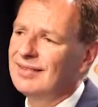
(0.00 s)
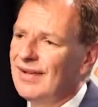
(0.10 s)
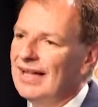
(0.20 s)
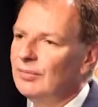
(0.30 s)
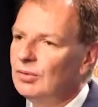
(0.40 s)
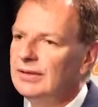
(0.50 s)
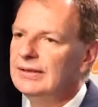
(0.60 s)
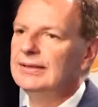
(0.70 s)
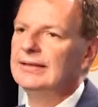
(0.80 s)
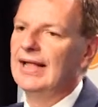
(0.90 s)
available,
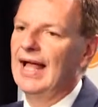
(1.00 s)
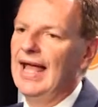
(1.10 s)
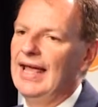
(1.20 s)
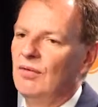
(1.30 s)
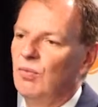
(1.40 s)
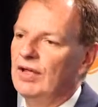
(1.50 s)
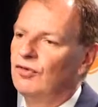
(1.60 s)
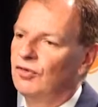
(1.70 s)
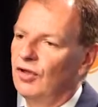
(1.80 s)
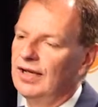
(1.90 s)
and we
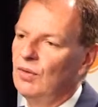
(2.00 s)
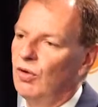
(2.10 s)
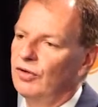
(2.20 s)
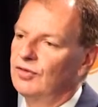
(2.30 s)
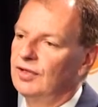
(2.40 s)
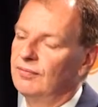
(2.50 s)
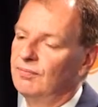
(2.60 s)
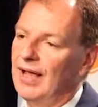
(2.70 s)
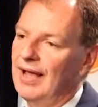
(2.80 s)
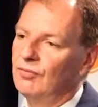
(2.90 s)
certainly want it
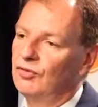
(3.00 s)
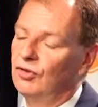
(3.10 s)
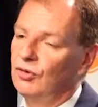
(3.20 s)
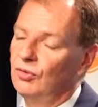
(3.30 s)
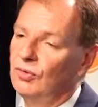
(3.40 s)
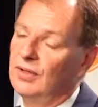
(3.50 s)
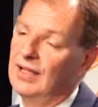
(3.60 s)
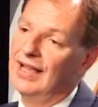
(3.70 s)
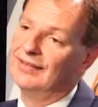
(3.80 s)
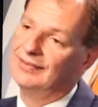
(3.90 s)
to
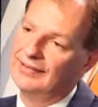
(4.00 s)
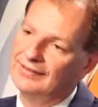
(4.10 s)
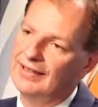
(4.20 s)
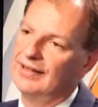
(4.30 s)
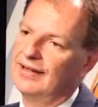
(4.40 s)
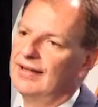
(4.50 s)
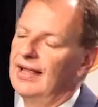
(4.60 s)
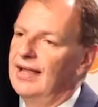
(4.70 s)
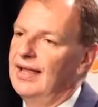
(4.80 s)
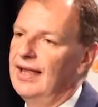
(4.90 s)
assist
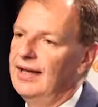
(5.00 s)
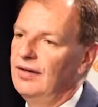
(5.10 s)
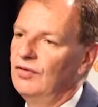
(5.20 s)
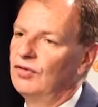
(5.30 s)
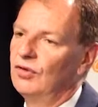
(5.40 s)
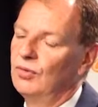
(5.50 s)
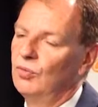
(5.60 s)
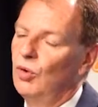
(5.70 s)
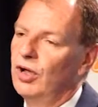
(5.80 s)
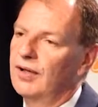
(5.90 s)
in to
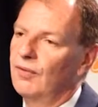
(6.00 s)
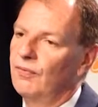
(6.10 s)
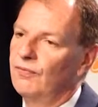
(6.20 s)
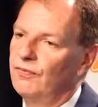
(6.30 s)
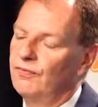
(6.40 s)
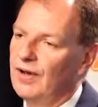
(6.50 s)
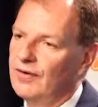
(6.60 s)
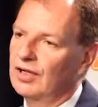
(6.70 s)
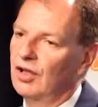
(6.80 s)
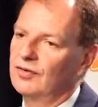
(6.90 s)
work
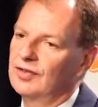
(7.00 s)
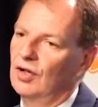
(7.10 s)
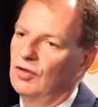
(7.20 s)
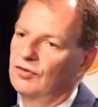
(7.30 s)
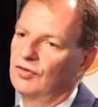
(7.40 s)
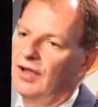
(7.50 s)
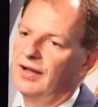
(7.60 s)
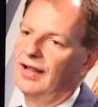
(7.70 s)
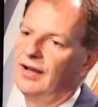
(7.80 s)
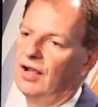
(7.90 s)
very closely
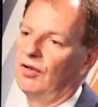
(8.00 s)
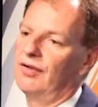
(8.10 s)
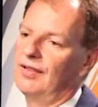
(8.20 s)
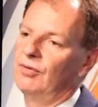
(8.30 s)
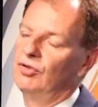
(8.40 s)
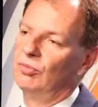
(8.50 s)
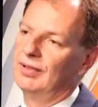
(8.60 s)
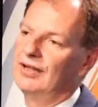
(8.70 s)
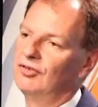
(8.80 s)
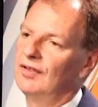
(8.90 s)
alongside a lot of the
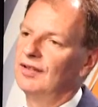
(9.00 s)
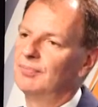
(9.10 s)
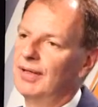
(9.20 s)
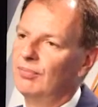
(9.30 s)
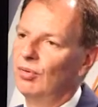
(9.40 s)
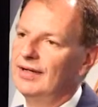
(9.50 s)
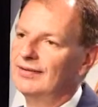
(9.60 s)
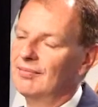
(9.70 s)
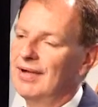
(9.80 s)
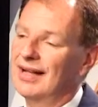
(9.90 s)
renewable energy that's been brought
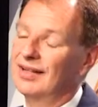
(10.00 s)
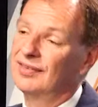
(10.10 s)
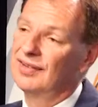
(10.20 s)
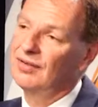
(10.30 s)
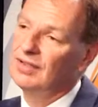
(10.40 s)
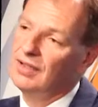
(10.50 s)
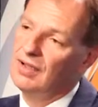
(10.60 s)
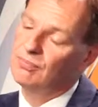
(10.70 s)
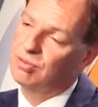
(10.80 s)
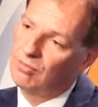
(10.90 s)
into the market. So
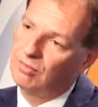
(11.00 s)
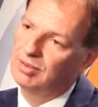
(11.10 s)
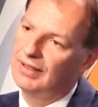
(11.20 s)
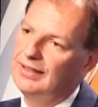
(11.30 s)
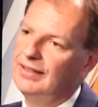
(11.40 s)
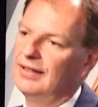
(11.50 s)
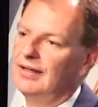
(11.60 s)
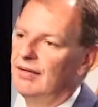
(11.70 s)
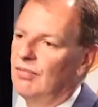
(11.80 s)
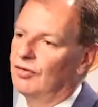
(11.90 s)
probably,
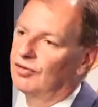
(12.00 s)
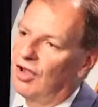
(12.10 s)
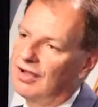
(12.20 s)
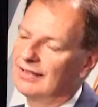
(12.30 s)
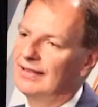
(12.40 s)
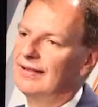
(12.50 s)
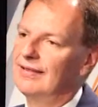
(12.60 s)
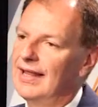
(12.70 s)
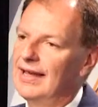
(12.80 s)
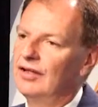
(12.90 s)
most likely,
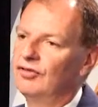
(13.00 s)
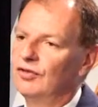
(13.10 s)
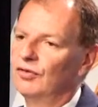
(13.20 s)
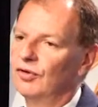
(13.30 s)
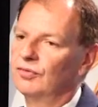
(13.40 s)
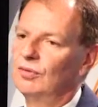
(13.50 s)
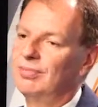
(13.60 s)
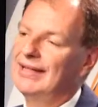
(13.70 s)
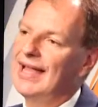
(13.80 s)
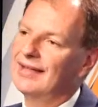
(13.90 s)
that energy source would
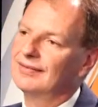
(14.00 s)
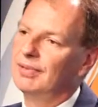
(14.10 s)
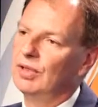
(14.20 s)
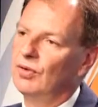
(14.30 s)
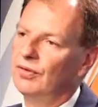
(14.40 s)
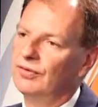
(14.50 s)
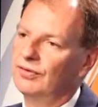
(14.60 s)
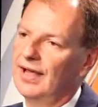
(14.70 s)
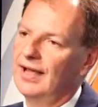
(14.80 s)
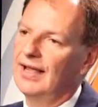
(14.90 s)
be gas,
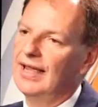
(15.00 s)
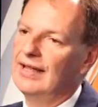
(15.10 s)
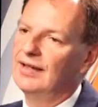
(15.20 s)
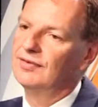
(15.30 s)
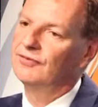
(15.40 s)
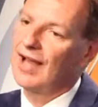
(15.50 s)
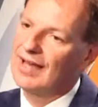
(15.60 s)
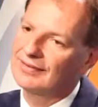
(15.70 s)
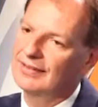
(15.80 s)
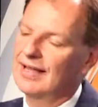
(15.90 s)
because it is
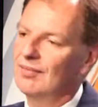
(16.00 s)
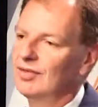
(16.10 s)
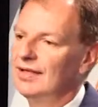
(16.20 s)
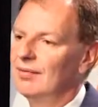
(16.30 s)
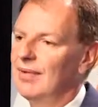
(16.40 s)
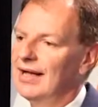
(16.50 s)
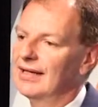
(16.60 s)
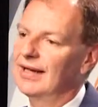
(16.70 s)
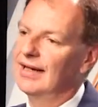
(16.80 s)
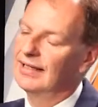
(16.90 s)
fast, it comes into the
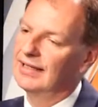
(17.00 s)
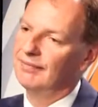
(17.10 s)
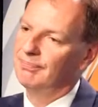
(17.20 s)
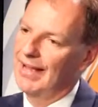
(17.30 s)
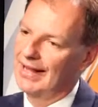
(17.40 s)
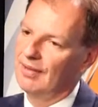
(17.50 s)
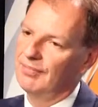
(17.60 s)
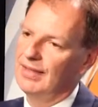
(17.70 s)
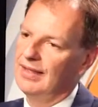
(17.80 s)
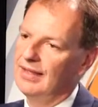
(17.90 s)
market, and it can back
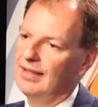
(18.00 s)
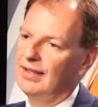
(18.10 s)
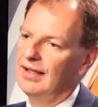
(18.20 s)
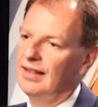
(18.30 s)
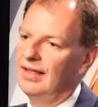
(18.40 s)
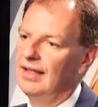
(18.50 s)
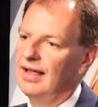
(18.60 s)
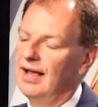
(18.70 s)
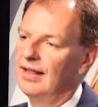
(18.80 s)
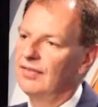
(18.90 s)
up the
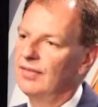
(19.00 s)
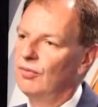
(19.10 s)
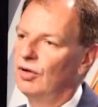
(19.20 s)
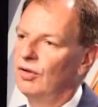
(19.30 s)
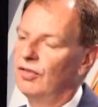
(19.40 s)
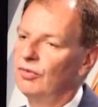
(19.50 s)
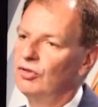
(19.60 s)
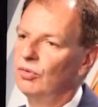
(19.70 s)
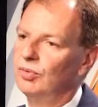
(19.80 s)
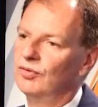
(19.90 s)

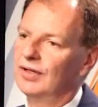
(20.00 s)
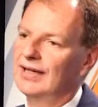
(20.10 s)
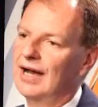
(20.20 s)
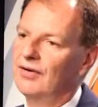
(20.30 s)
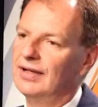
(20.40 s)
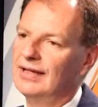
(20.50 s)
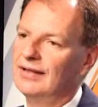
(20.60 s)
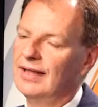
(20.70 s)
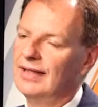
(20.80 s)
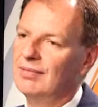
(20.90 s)
renewables that are currently
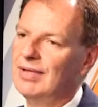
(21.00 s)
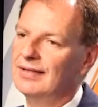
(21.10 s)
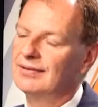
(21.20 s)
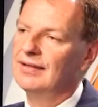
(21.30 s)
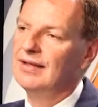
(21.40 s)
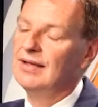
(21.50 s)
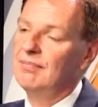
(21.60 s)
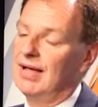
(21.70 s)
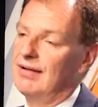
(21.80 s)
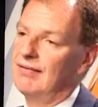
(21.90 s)
in the mix.
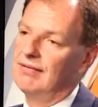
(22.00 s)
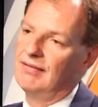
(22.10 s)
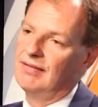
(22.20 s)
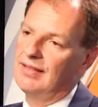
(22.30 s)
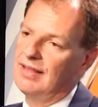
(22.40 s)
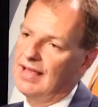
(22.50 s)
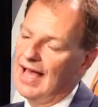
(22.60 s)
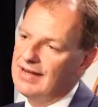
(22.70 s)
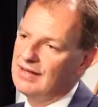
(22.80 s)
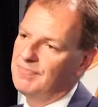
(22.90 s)
But the
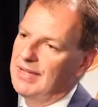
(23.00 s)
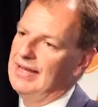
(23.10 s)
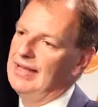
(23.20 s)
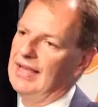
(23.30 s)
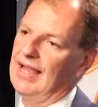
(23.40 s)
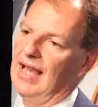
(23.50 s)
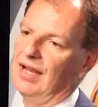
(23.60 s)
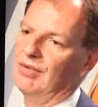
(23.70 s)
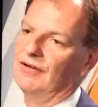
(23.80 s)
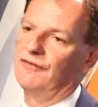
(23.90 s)
underpinning
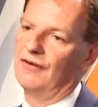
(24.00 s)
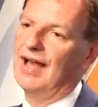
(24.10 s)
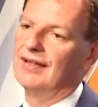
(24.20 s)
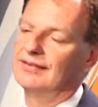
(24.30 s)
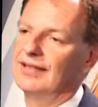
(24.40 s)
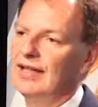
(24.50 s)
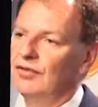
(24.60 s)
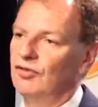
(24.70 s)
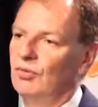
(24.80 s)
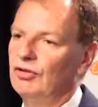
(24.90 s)
element for us
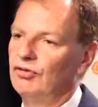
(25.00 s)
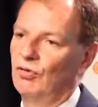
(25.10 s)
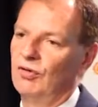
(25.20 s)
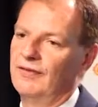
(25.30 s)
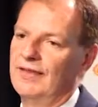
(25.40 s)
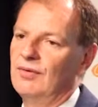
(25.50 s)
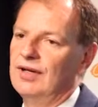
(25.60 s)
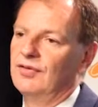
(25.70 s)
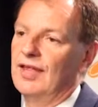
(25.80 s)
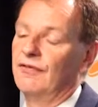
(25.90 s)
is to ensure that there
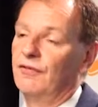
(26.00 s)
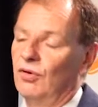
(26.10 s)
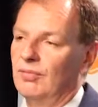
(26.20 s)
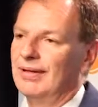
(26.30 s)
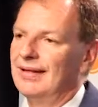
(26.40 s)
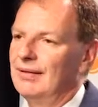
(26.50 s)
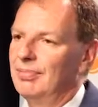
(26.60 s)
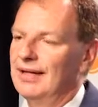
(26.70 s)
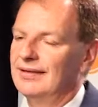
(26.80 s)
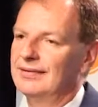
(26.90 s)
is that affordability
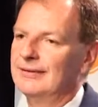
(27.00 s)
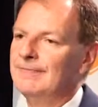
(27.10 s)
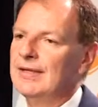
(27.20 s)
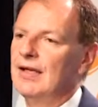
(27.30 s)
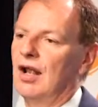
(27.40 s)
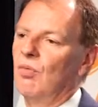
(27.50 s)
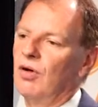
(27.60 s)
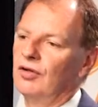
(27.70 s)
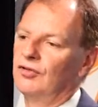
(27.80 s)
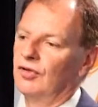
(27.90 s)
piece. And I
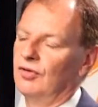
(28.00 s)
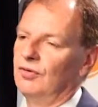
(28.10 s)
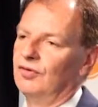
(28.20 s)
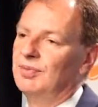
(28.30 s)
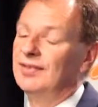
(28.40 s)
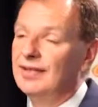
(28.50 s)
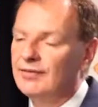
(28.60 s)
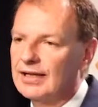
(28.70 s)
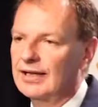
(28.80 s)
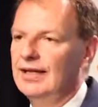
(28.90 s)
wanted to
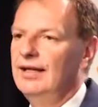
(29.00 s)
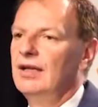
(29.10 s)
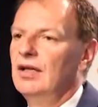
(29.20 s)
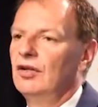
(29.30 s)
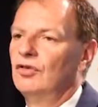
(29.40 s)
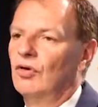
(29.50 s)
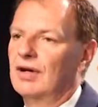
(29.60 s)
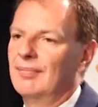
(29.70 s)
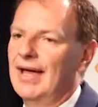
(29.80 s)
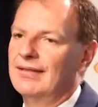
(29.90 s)
specifically
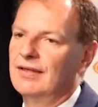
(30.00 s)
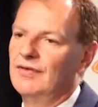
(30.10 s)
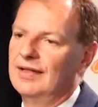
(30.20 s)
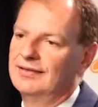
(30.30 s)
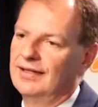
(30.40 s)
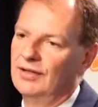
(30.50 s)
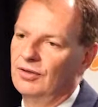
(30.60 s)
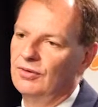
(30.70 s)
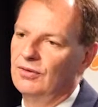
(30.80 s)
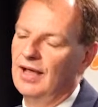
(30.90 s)
talk about the
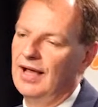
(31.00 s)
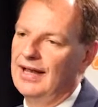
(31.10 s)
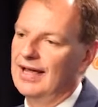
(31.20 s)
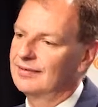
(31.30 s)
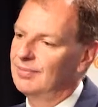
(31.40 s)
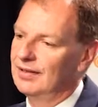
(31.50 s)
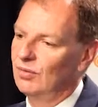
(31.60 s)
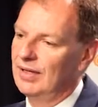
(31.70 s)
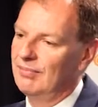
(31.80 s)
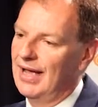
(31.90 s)
VIC-CEDU announcement that
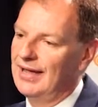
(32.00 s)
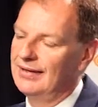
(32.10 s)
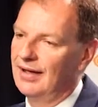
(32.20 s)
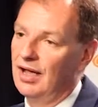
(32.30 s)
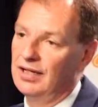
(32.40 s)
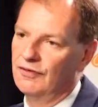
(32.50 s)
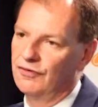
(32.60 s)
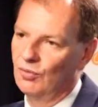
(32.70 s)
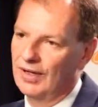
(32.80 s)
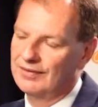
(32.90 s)
we made only a
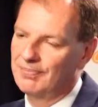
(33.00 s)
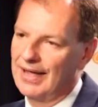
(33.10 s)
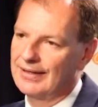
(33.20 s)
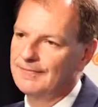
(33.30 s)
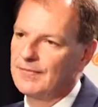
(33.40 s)
few weeks back.